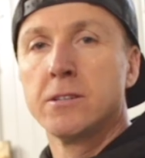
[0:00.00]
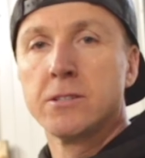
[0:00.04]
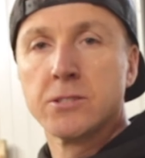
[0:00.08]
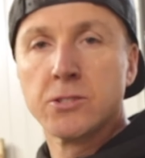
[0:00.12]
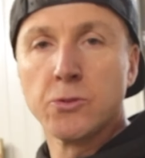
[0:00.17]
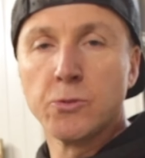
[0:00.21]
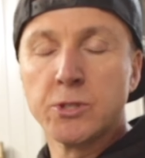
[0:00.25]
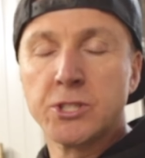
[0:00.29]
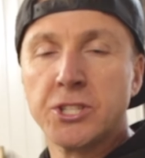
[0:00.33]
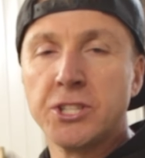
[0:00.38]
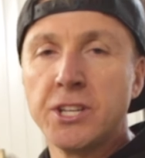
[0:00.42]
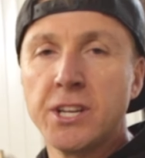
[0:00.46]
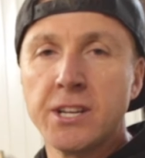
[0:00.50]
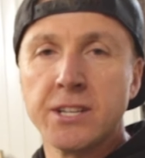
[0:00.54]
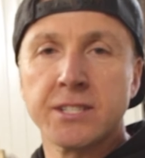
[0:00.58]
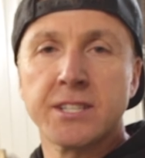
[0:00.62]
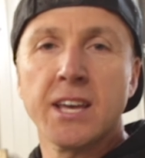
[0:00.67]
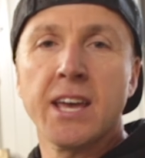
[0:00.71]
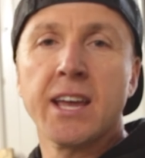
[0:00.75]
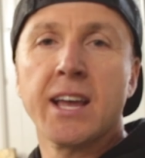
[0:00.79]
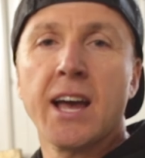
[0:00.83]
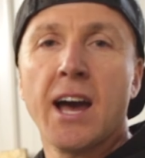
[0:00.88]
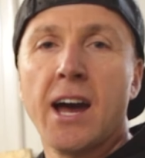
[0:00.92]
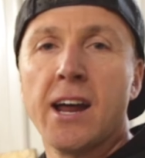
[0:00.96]
So what you need to
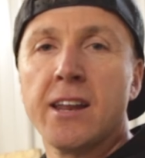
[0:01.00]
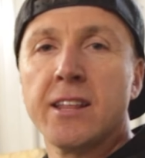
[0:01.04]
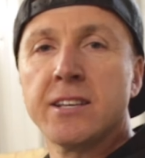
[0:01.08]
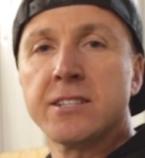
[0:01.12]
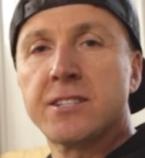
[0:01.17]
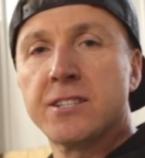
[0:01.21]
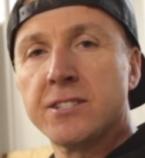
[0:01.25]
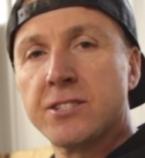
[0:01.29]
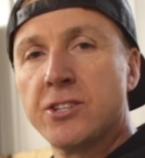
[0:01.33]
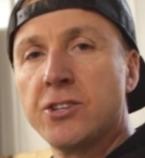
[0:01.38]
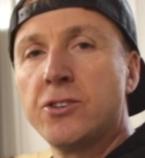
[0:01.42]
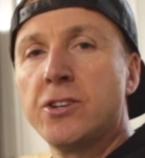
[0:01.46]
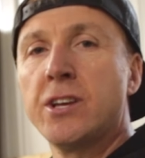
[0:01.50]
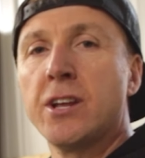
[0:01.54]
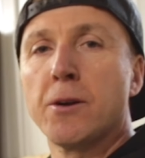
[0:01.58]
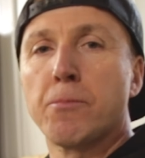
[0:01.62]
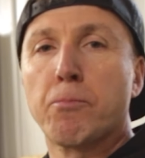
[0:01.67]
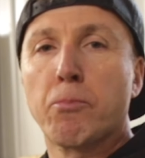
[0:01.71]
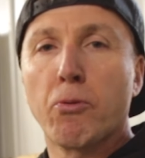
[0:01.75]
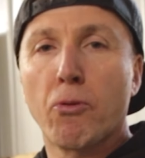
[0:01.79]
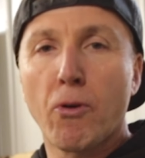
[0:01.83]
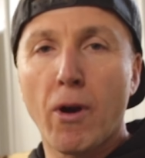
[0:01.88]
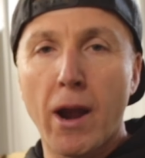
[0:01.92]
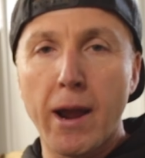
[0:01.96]
take out of this is you need a
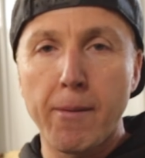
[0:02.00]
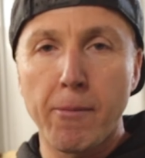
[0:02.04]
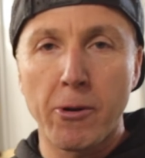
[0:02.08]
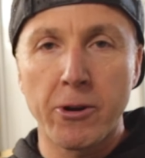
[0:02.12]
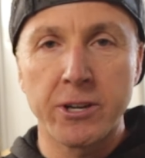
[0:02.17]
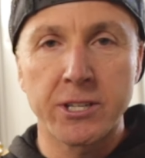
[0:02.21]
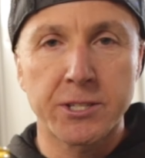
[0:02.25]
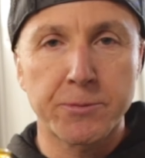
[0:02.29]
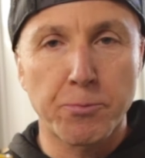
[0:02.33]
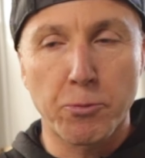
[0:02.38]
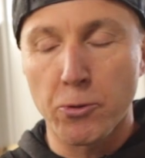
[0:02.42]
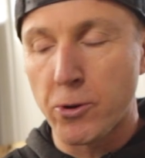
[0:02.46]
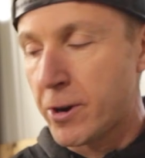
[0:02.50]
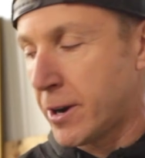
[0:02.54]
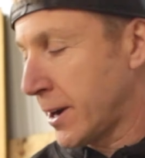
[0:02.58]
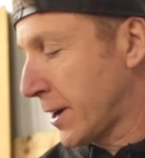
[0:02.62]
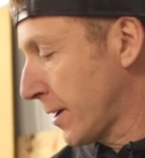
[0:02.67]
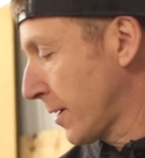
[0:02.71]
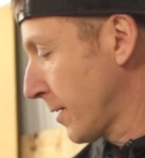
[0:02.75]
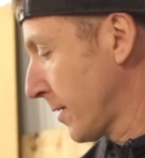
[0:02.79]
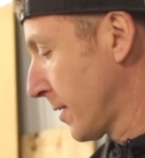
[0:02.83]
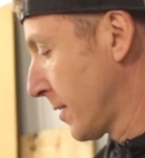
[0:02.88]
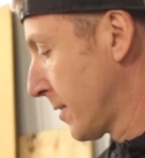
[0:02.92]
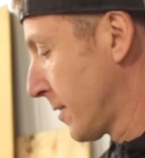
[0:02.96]
primary
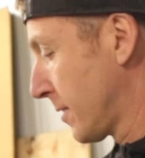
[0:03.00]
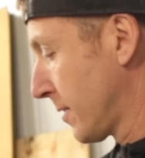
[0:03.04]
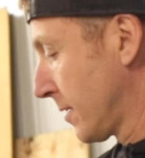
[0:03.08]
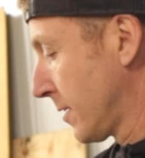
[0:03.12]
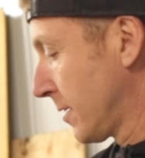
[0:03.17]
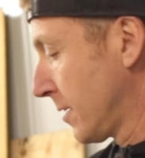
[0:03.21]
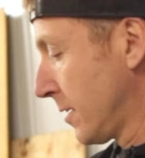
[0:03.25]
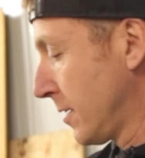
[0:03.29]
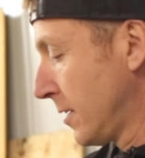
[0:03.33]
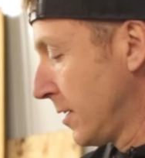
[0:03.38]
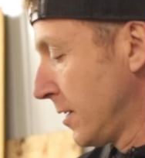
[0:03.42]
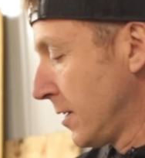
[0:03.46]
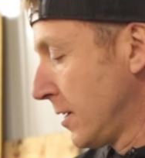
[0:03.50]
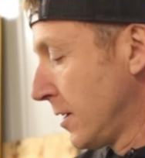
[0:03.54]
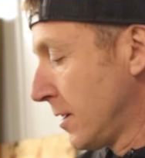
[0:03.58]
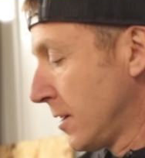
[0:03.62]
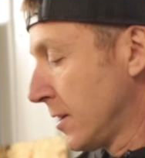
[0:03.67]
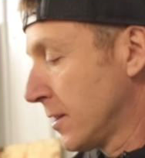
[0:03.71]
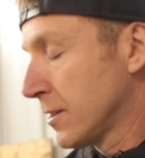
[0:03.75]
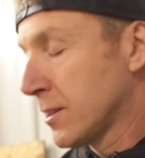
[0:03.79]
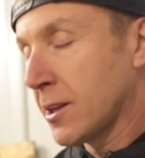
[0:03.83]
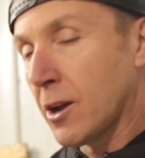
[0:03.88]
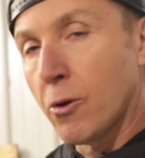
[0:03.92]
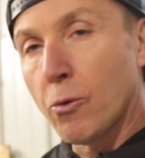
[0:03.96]
spring
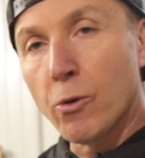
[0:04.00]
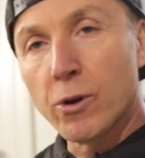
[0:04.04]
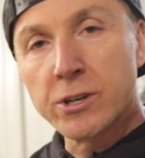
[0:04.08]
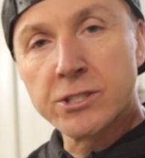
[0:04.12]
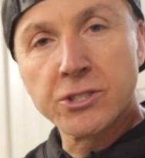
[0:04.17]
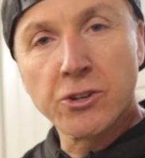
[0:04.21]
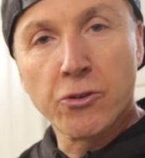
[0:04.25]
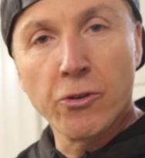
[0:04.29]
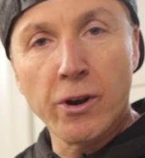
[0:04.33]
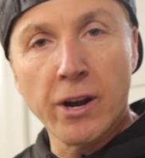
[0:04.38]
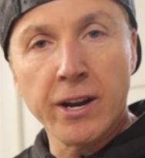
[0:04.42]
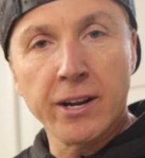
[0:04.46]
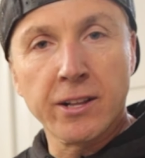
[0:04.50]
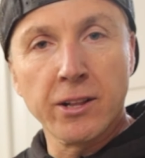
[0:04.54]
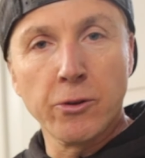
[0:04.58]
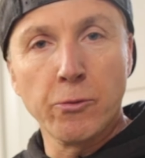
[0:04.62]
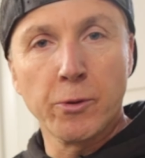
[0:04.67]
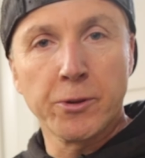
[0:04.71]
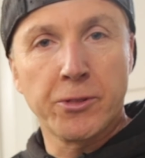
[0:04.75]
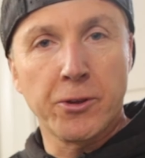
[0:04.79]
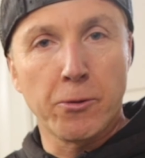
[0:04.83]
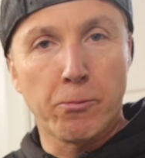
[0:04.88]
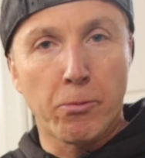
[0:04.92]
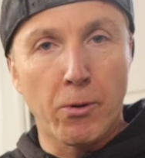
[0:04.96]
that works correctly
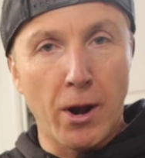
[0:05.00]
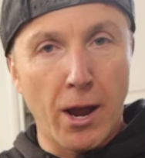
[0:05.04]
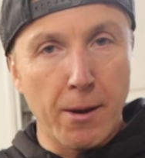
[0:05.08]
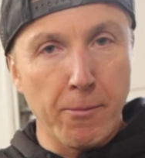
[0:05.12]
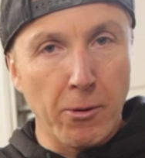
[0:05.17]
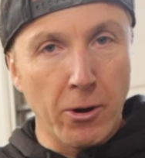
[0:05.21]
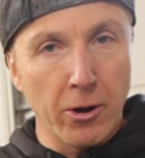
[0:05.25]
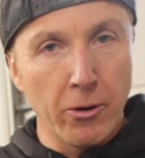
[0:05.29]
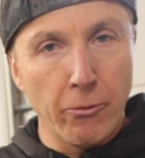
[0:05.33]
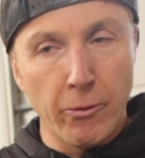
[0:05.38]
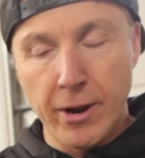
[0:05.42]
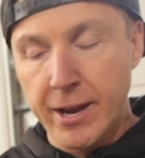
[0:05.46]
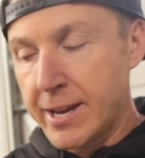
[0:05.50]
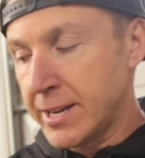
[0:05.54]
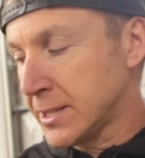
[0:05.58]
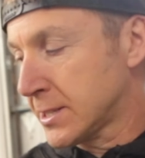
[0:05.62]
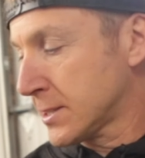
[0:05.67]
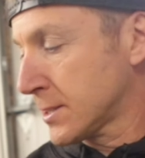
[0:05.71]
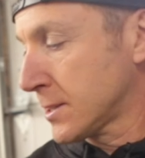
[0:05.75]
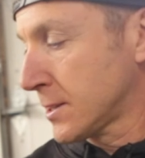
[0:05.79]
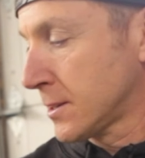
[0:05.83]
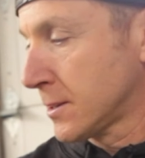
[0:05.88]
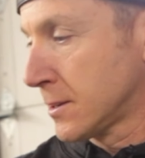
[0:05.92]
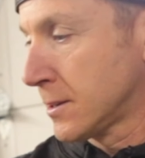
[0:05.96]
with your primary
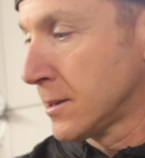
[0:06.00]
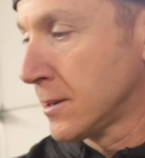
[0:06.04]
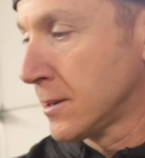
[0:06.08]
weights,